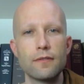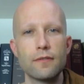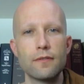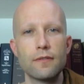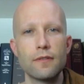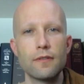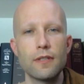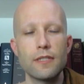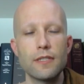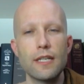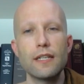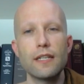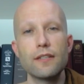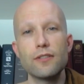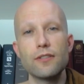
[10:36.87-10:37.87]
Sati
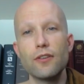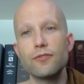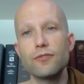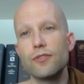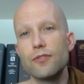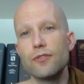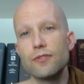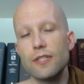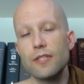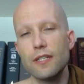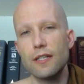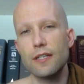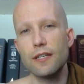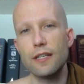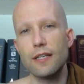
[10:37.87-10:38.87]
is also used in
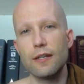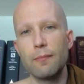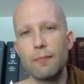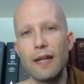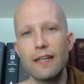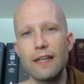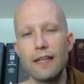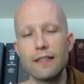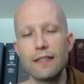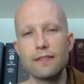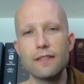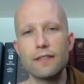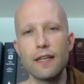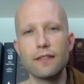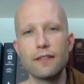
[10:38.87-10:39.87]
a mundane
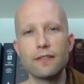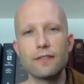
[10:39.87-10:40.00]
sense,